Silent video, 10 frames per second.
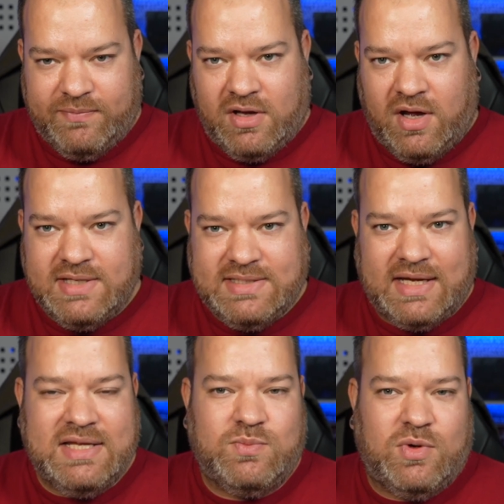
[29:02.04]
high
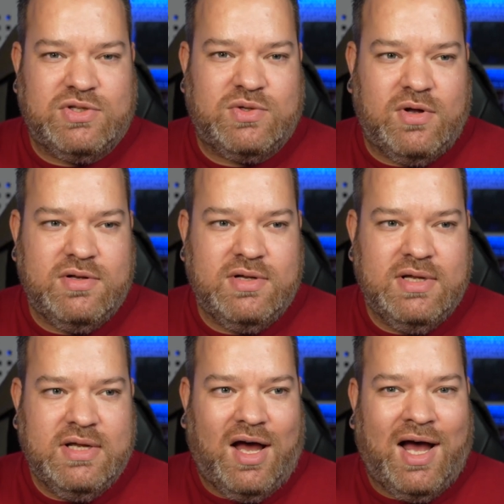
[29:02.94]
ticket is one-to-one.
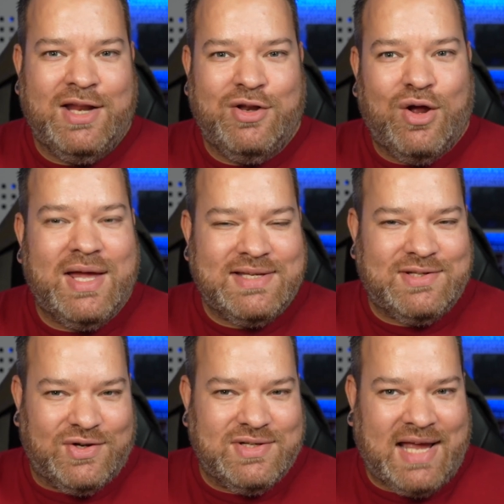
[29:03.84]
I know that's
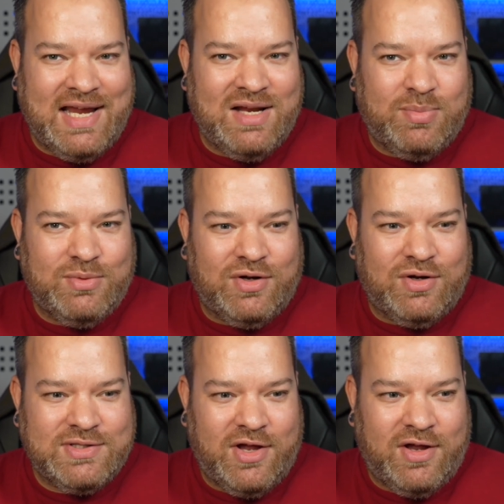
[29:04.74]
not scalable
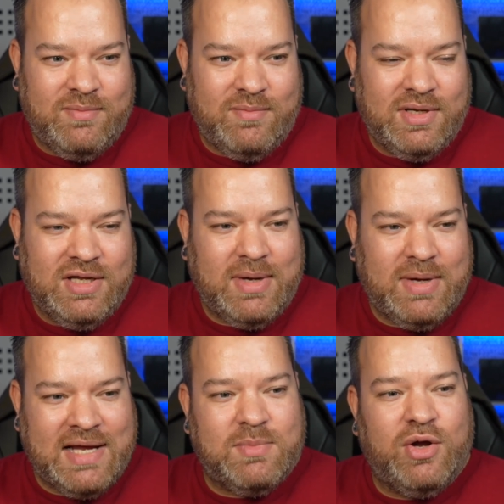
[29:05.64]
long term, but as my